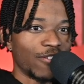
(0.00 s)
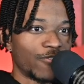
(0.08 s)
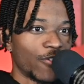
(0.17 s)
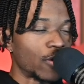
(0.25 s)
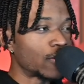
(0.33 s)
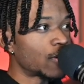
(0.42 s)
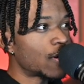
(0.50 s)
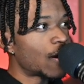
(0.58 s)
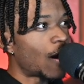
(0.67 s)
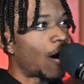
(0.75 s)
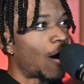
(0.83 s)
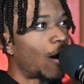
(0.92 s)
of fun.
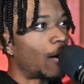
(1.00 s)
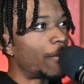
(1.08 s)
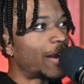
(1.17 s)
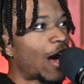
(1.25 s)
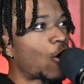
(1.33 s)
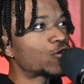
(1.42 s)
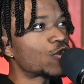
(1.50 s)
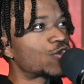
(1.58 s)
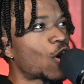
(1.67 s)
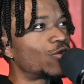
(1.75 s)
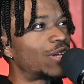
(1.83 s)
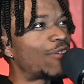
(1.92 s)
Um, and I also
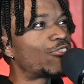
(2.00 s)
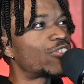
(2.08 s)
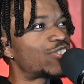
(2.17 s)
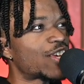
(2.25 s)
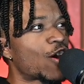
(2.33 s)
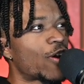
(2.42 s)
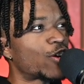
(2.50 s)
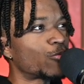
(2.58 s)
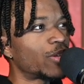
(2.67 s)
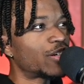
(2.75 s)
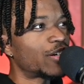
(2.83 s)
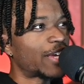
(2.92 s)
saw Devin Vassell had a
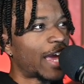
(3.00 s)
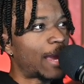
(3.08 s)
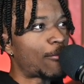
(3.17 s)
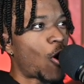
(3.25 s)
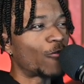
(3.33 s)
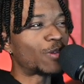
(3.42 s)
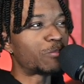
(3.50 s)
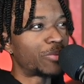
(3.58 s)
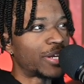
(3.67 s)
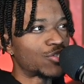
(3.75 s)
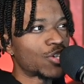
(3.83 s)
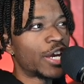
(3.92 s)
really good game off the
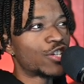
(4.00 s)
bench.